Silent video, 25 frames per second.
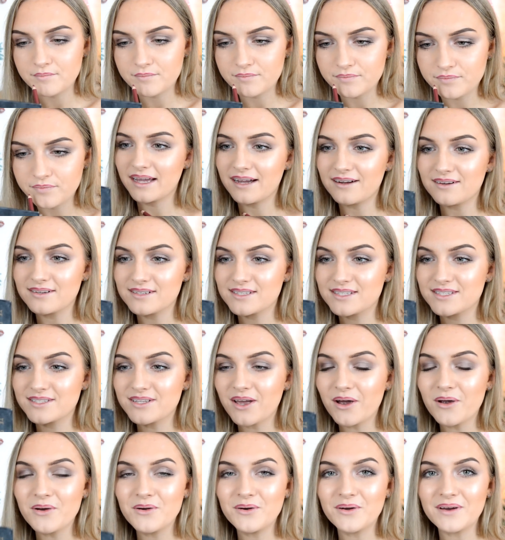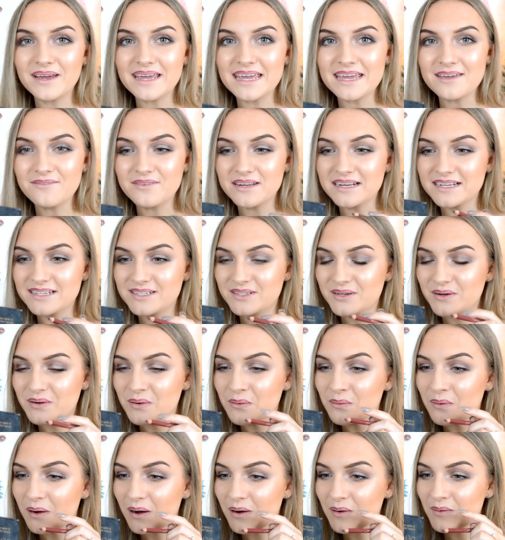They are so not even at
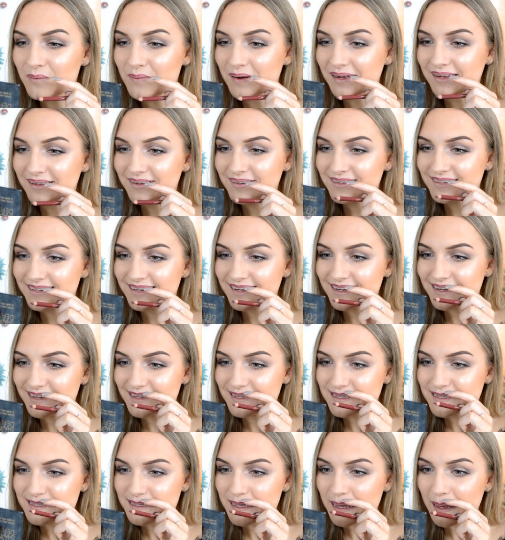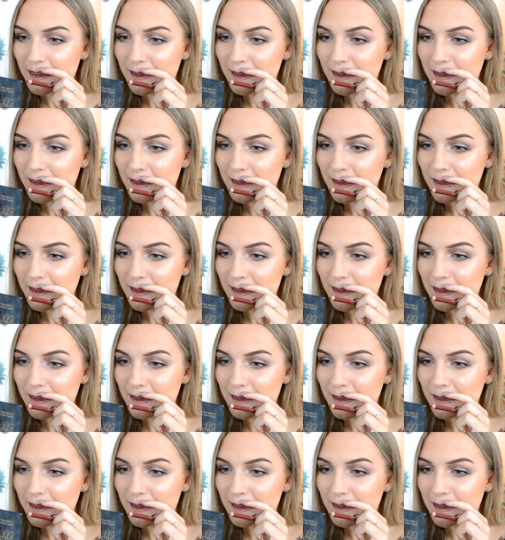all, oh my goodness.